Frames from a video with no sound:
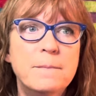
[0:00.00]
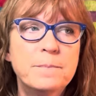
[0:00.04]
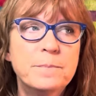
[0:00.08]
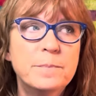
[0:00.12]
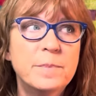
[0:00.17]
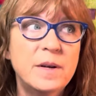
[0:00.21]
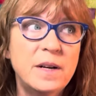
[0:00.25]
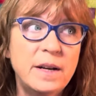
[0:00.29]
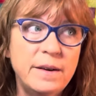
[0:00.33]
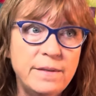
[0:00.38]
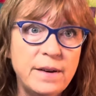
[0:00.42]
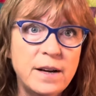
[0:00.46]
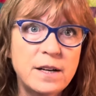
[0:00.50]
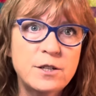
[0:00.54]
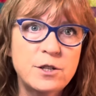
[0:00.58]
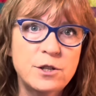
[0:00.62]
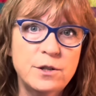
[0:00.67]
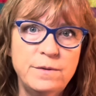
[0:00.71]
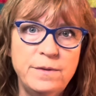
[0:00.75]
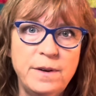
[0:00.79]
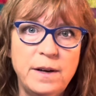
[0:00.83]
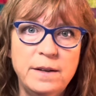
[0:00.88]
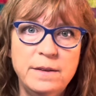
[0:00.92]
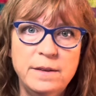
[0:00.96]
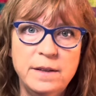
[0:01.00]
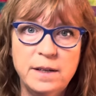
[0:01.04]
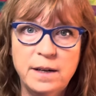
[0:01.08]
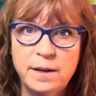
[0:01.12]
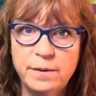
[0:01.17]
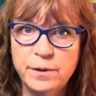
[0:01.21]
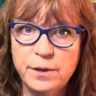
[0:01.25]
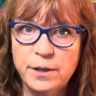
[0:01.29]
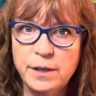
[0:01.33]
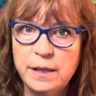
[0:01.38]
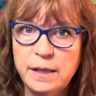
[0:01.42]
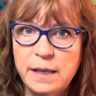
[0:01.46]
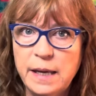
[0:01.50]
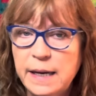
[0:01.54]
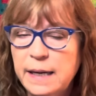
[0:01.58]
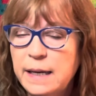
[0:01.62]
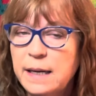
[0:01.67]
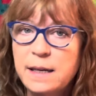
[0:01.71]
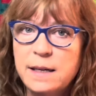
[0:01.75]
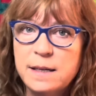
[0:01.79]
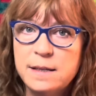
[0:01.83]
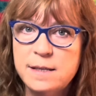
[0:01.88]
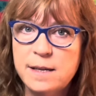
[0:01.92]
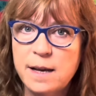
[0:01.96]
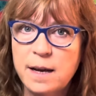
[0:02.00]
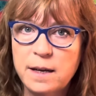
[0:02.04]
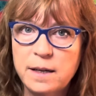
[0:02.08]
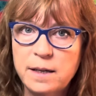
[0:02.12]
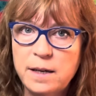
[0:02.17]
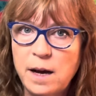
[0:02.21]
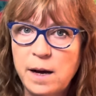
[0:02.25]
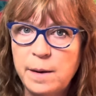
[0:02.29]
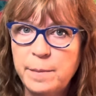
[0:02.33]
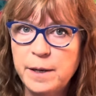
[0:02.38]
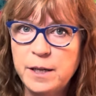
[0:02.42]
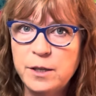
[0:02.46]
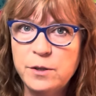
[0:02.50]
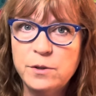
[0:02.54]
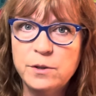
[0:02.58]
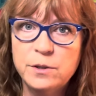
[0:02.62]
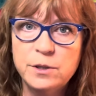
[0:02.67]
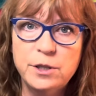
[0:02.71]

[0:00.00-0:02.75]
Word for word: but I've actually found that I really like it. It's economical.